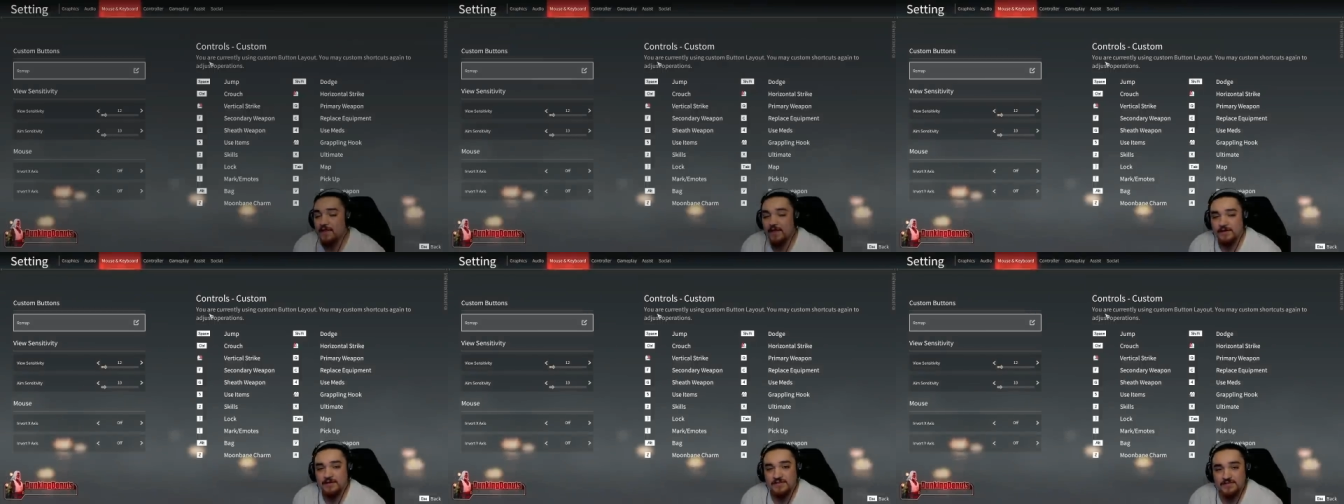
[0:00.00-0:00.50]

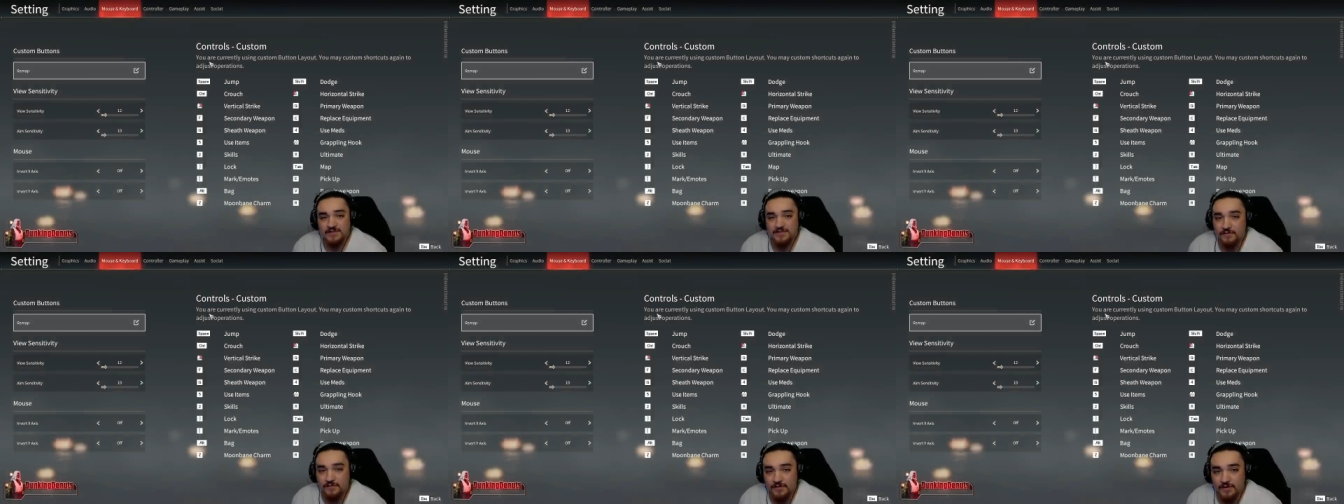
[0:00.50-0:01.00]
that takes us
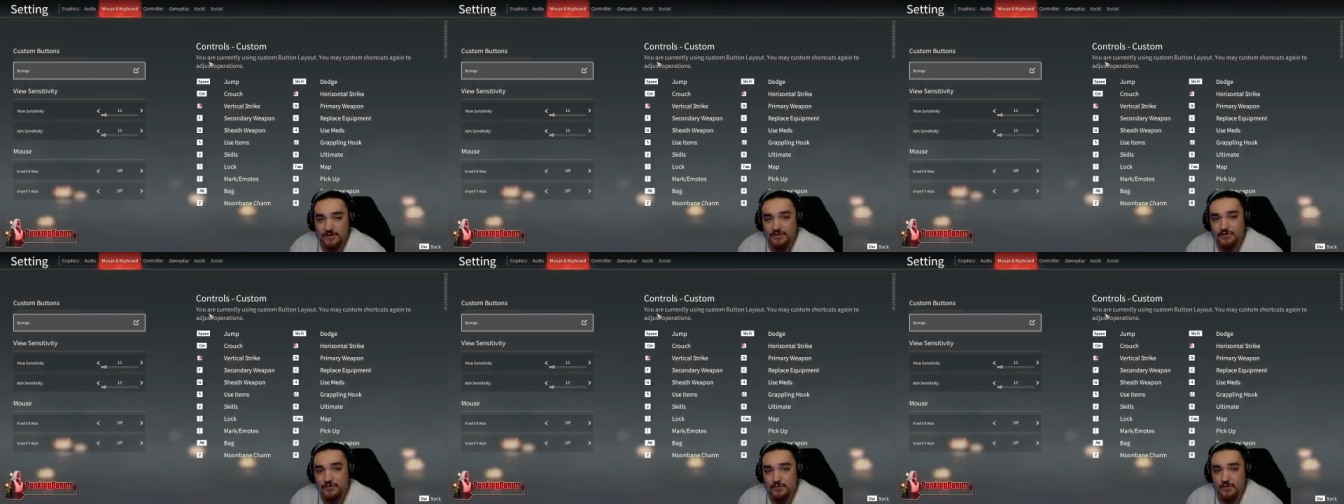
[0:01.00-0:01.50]
over
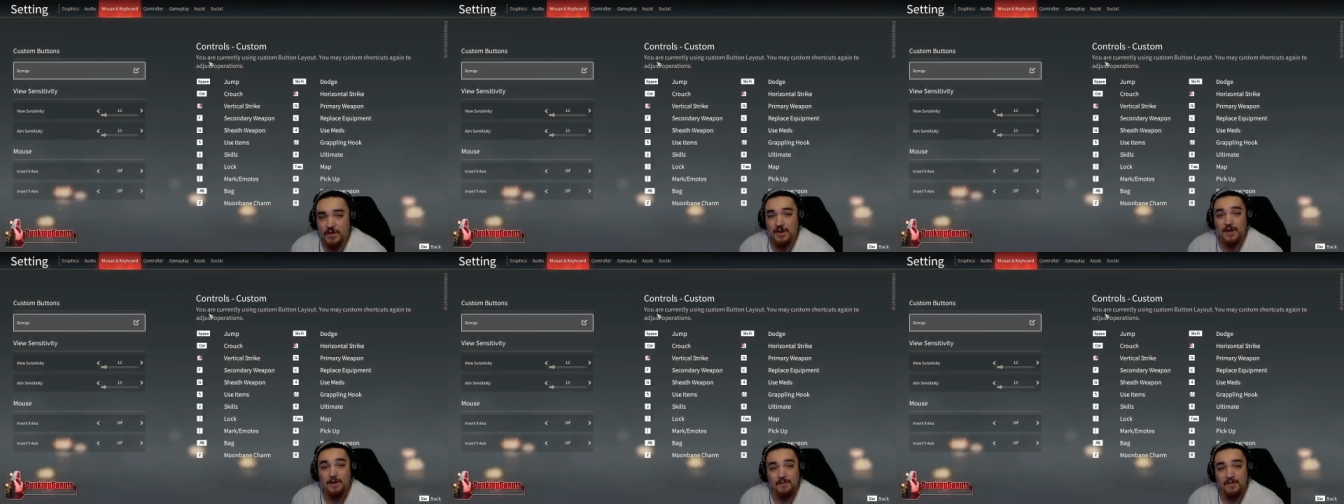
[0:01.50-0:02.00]
to
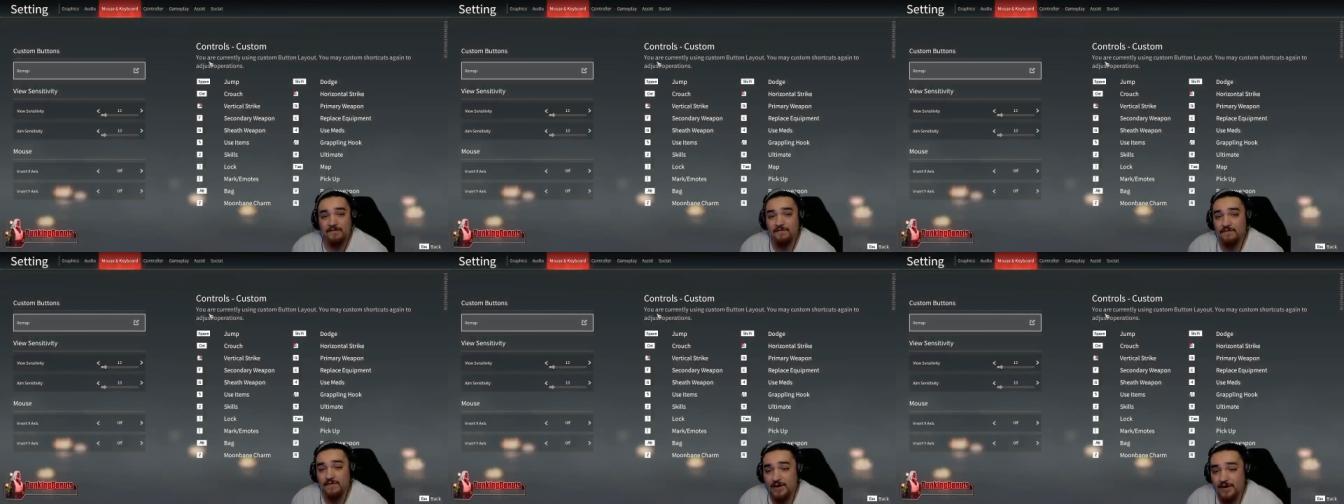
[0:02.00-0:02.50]
number
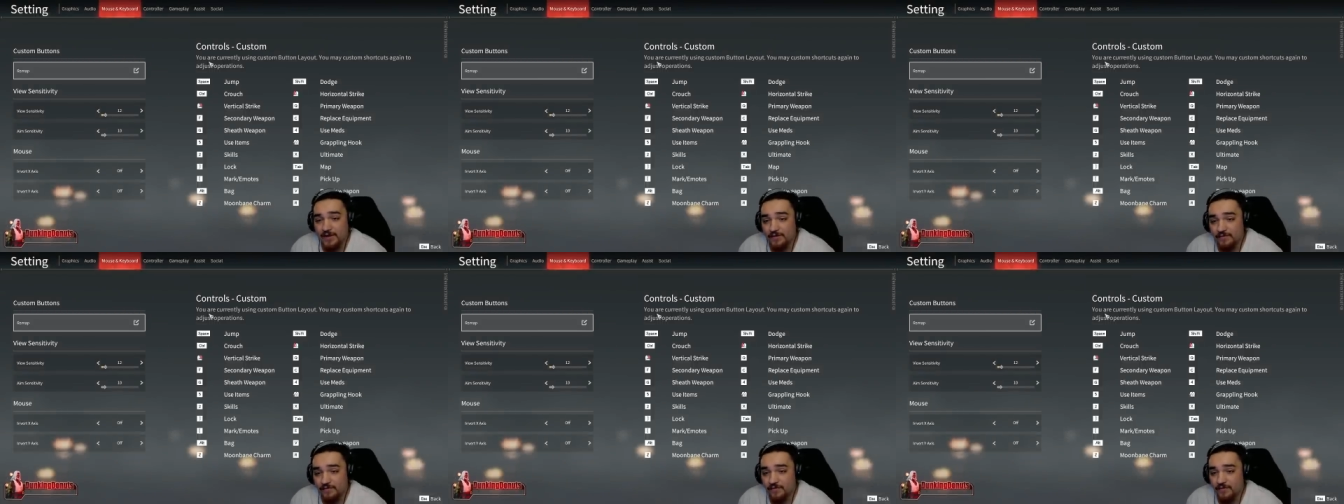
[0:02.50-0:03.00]

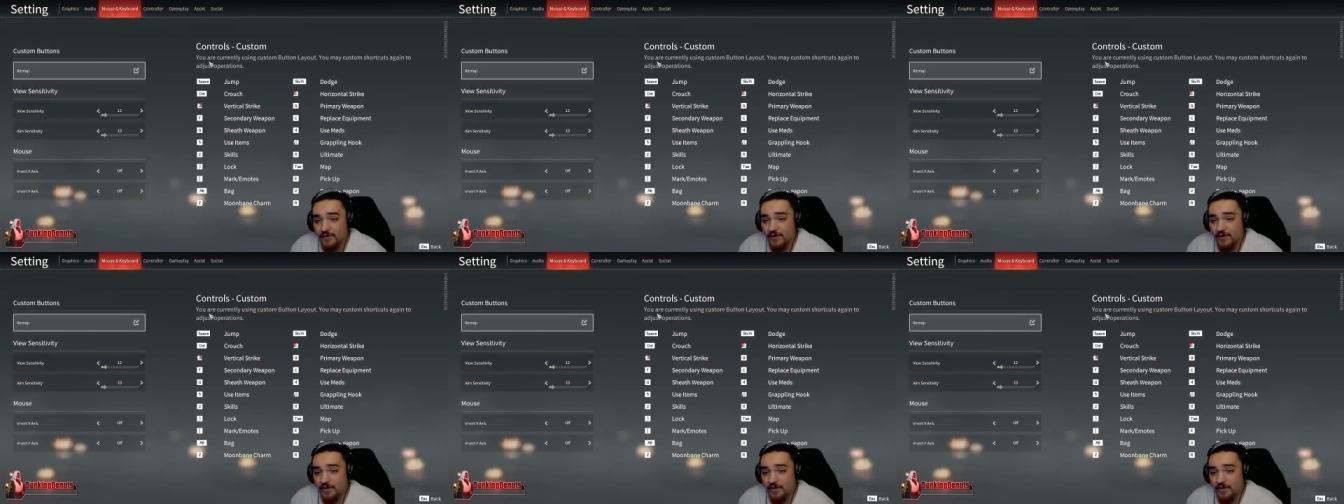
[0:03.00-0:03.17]
five.